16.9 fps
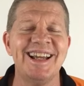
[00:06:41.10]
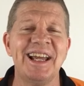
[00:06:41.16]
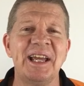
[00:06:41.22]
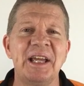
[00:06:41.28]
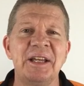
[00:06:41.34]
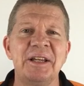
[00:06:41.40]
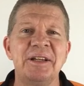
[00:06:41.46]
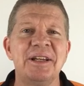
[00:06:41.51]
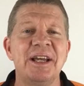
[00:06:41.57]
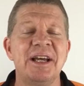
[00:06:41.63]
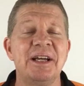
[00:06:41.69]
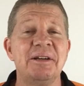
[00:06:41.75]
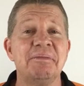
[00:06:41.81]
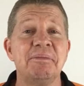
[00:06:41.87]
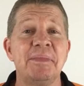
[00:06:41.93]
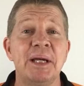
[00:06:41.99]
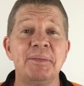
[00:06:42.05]
and
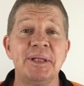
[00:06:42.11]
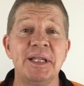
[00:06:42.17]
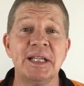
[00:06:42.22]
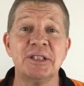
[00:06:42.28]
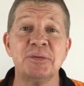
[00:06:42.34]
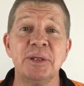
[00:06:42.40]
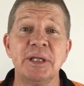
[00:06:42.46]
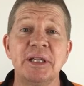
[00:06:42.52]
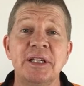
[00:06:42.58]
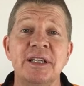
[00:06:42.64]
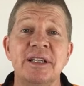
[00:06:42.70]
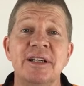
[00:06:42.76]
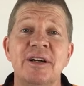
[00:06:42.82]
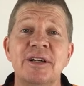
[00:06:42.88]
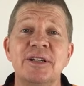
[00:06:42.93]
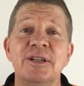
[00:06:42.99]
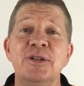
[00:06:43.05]
maybe next week
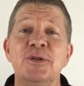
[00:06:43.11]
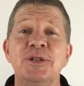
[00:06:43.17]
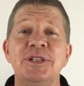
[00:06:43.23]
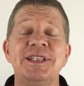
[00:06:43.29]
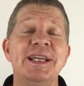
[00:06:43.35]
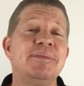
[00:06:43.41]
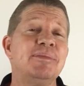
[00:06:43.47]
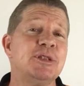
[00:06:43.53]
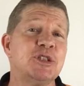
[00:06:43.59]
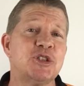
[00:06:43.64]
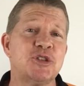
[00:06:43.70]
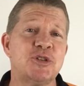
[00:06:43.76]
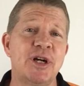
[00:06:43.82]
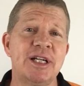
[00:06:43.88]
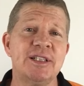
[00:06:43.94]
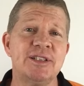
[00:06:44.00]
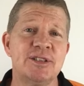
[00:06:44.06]
I can do a
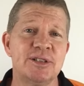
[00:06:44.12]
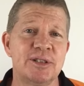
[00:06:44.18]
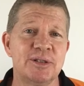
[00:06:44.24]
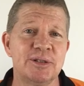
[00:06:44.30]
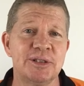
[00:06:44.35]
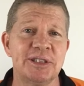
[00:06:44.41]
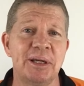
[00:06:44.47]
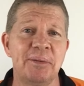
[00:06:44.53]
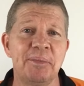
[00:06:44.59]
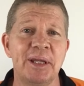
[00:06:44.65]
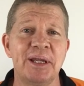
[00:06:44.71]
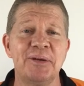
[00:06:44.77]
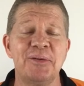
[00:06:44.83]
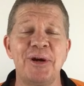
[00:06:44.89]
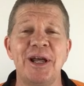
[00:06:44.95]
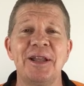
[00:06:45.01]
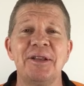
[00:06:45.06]
demonstration on
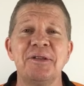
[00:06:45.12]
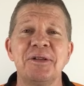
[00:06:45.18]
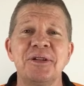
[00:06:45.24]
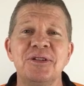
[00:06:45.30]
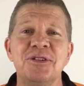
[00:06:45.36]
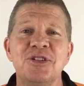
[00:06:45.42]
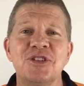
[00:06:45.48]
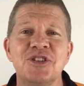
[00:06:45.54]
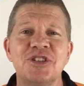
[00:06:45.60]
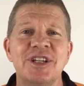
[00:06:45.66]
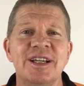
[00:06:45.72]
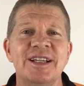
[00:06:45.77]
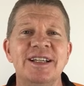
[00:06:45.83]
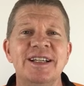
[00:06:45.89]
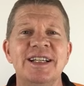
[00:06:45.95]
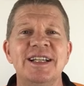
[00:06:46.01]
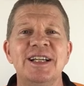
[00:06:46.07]
something rather than just
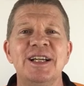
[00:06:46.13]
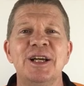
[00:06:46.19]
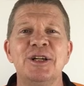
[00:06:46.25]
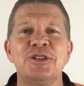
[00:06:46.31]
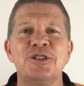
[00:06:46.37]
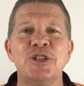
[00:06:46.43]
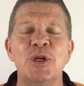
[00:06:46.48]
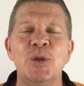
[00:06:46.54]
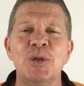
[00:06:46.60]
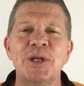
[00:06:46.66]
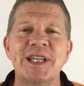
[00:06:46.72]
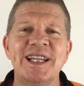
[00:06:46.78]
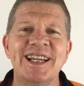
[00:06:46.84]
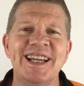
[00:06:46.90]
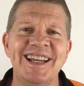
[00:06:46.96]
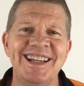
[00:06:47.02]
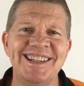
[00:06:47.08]
a
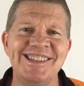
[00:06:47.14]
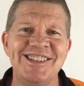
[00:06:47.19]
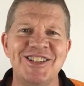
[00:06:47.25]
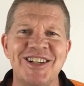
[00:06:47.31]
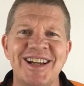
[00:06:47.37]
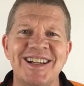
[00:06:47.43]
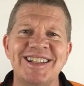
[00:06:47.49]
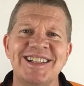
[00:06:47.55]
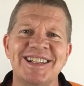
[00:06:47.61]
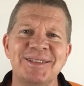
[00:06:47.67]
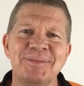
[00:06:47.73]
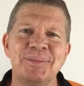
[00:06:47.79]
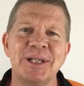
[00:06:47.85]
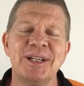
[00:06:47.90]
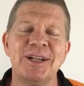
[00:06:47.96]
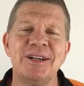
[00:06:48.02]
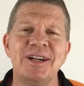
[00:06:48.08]
talking head chatting.
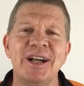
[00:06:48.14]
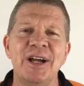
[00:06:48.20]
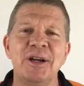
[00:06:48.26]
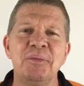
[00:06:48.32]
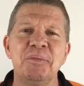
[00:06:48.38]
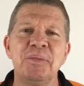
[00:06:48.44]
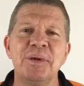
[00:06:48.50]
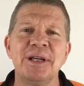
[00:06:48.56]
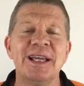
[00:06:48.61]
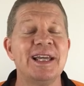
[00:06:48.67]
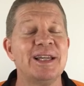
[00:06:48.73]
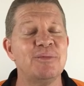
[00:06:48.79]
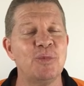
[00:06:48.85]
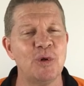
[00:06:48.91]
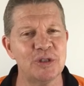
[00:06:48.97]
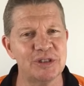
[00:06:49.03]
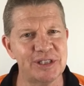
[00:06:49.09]
But I hope
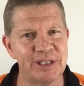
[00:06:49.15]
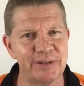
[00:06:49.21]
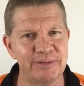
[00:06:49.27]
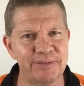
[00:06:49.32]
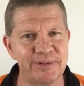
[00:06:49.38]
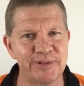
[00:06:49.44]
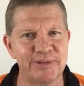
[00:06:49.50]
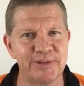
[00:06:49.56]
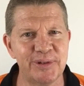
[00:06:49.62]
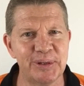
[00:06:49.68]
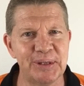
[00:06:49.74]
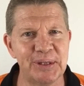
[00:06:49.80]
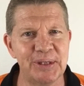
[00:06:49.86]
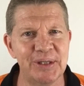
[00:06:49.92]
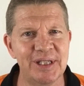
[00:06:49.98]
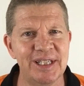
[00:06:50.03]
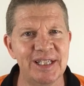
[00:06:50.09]
it was helpful for
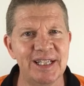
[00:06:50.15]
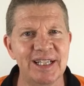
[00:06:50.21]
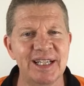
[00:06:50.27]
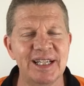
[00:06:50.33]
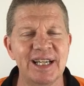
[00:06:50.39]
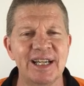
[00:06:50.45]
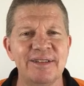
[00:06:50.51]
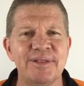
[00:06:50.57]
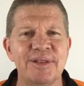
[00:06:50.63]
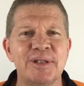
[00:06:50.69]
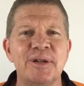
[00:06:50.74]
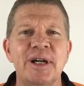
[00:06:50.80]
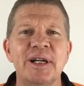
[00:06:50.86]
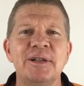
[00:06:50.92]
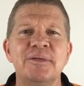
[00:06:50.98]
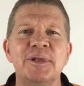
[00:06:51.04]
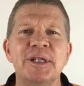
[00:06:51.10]
you. Have a
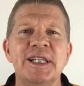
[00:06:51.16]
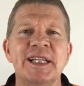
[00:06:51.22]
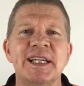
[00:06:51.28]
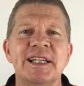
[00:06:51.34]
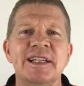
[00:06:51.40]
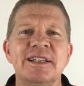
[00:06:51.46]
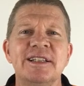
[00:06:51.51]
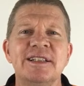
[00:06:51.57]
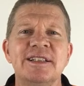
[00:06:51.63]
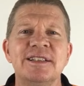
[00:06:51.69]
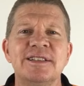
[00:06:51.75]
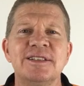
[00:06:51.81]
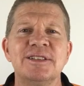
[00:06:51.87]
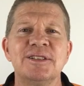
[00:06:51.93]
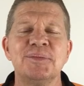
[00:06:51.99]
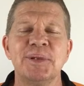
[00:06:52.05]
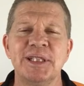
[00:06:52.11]
great weekend.
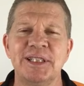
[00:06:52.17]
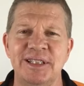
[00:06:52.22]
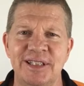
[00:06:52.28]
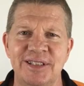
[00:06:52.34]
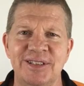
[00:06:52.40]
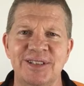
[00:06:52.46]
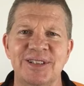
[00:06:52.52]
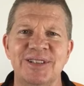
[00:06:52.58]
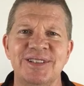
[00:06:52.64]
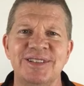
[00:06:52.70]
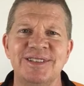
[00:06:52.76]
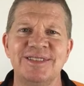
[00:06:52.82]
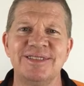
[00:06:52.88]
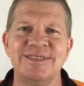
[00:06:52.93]
Speak to you soon.